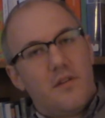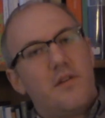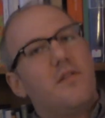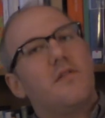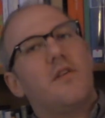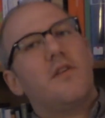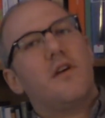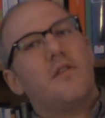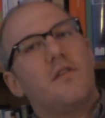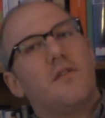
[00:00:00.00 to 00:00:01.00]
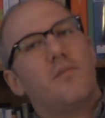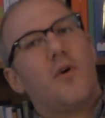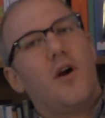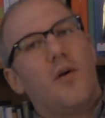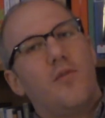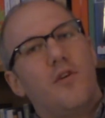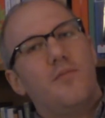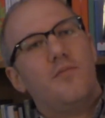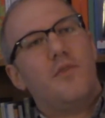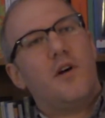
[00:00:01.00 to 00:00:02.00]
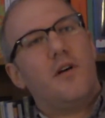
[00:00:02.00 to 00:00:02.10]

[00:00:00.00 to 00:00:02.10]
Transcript: This is another problem.